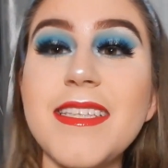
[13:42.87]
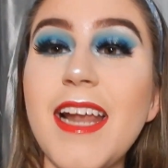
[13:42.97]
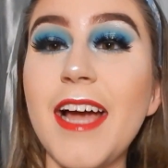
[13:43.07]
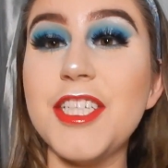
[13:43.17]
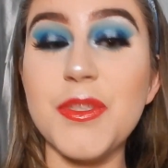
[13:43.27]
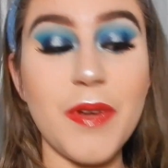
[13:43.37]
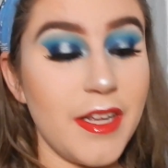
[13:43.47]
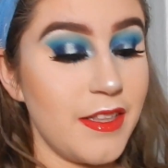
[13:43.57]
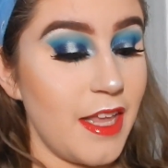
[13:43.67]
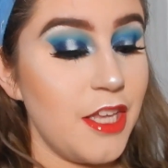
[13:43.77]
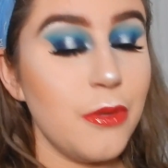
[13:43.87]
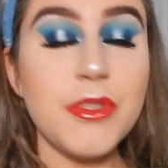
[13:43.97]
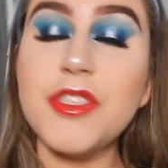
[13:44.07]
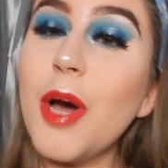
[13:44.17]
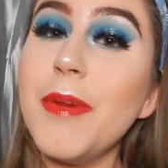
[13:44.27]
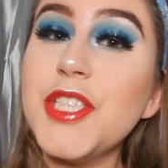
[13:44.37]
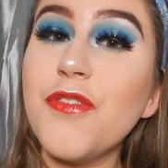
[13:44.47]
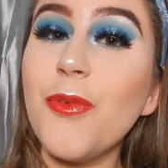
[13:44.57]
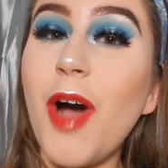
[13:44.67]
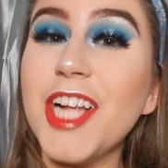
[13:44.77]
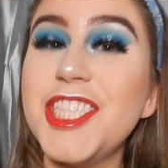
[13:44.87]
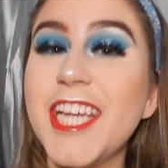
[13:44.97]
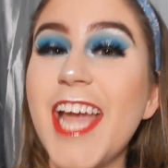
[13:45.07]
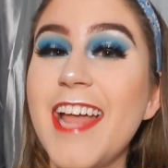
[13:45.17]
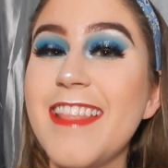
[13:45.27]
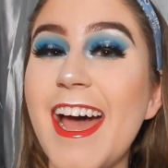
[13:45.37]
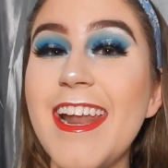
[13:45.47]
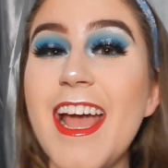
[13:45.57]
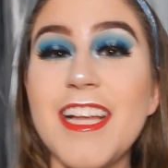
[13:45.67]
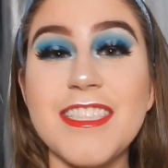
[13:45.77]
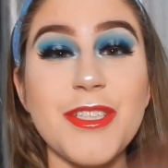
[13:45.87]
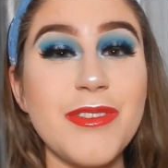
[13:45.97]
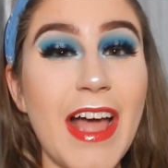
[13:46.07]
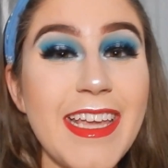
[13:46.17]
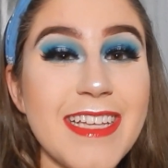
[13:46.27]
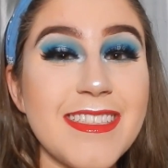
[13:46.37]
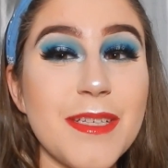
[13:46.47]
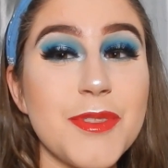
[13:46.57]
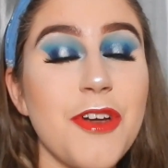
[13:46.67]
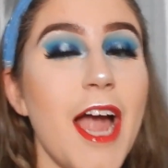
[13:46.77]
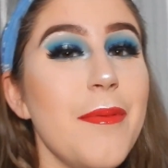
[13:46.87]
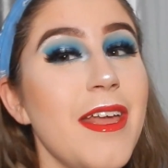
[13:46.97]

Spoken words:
and I just want to thank you so much for watching, and that to like and subscribe,